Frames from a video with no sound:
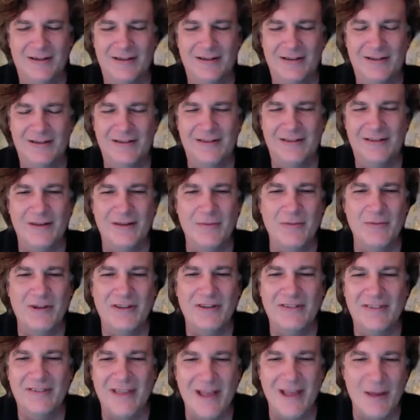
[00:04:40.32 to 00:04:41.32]
some
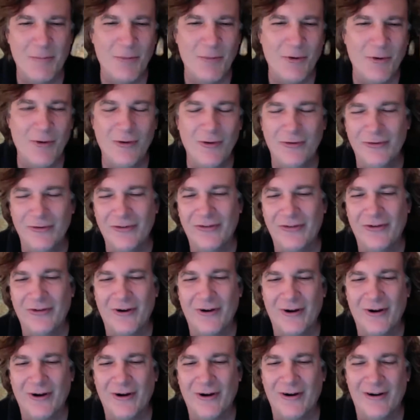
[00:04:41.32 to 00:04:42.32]
examples
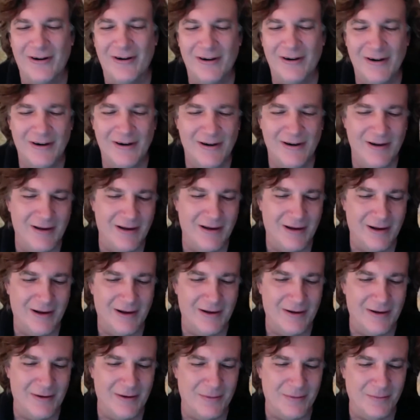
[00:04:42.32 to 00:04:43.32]
are
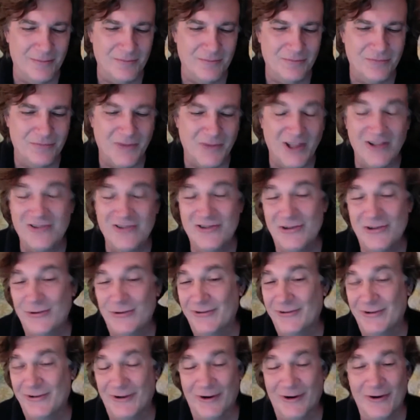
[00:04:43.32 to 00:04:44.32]
um,
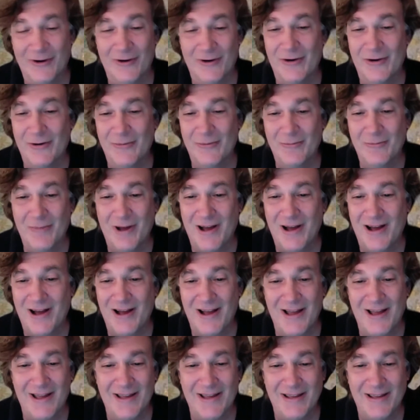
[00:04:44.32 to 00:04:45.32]
children learn
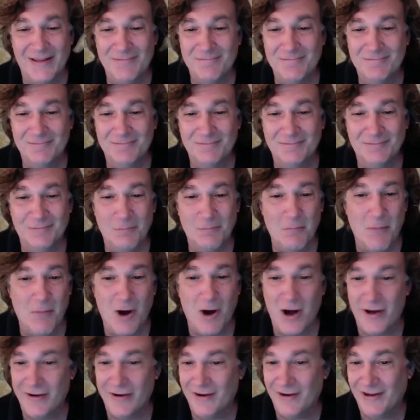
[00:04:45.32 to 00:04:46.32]
by
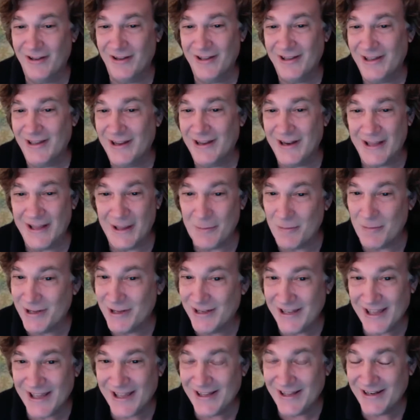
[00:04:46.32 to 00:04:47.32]
modeling and
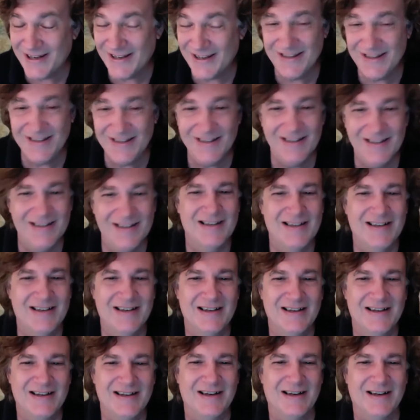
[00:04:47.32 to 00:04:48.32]
imitating.
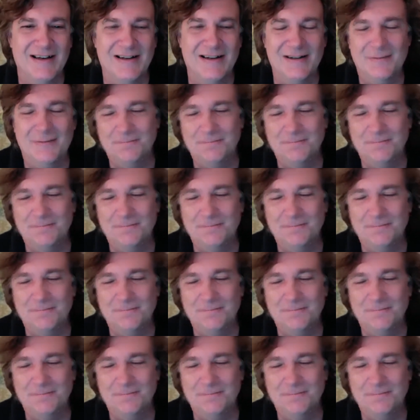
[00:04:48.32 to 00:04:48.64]
Um,